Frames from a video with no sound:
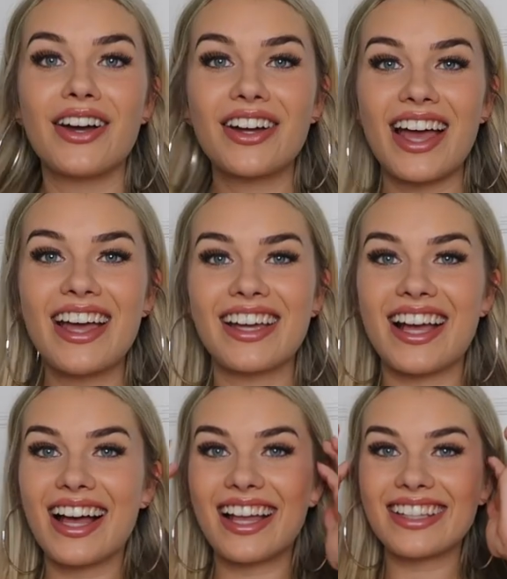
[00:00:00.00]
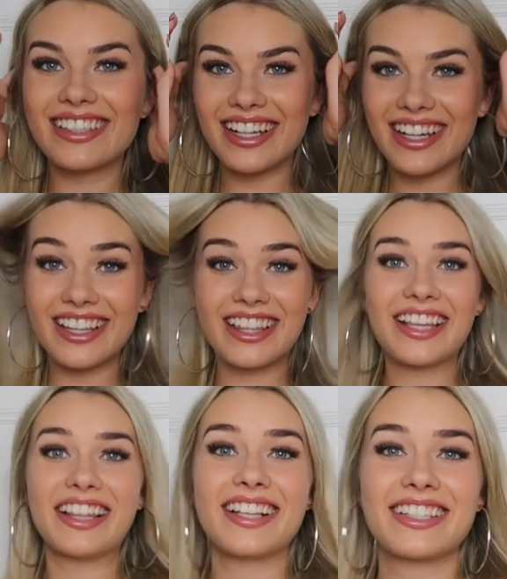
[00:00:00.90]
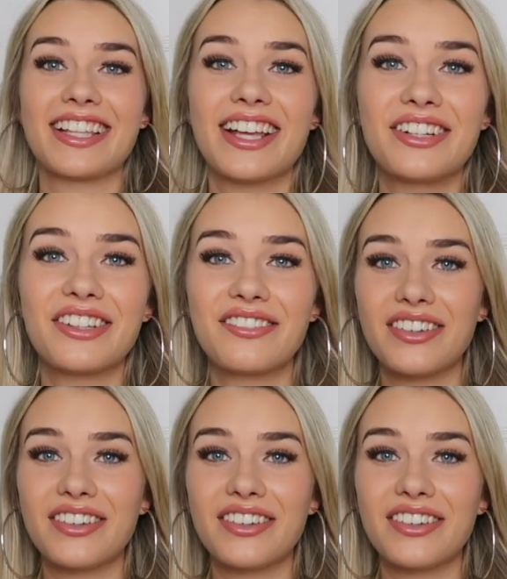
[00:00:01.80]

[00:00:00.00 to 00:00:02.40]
Okay, and I think that's the end of the